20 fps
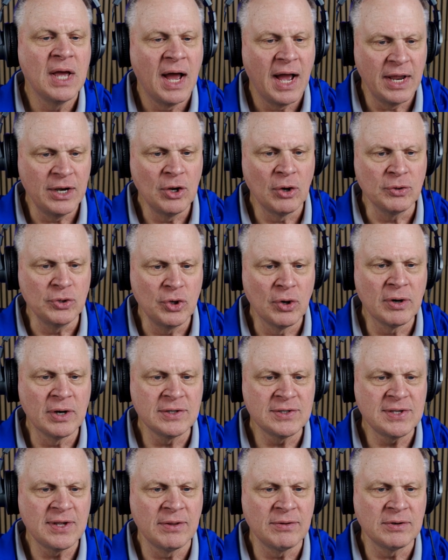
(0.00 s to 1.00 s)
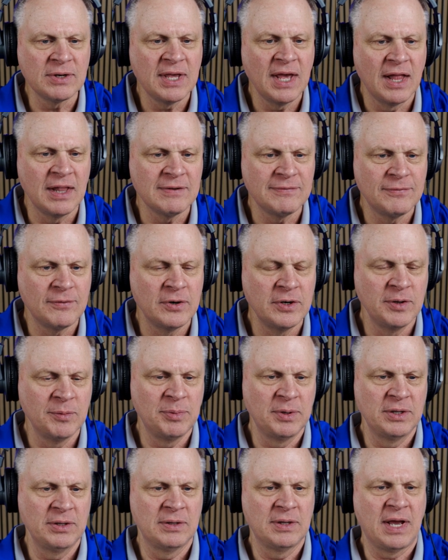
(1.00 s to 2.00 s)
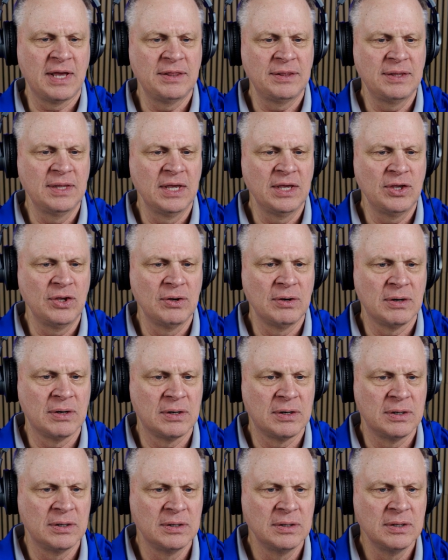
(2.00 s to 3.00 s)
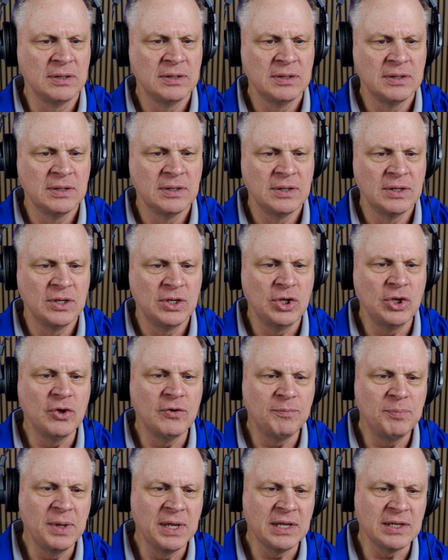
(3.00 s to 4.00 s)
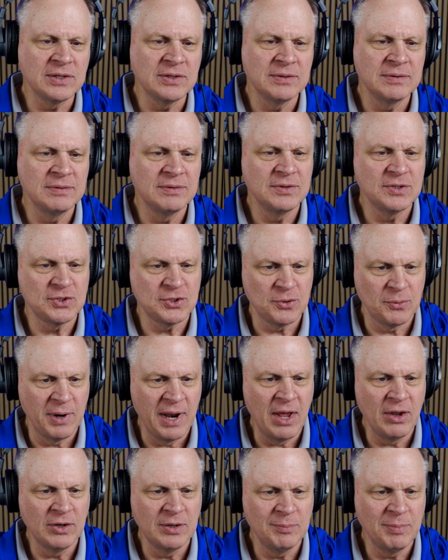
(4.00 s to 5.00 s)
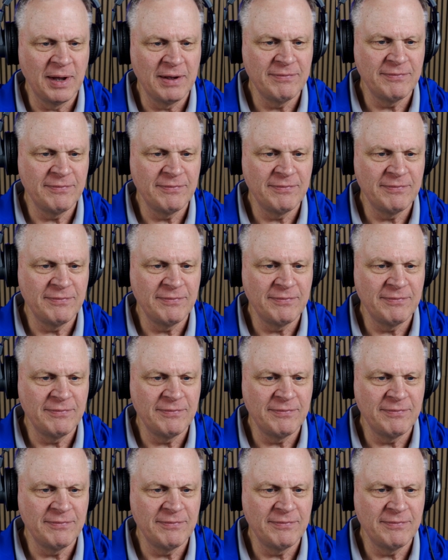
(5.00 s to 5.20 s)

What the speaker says: I know you're in Southern California, but I think you've been surrounded by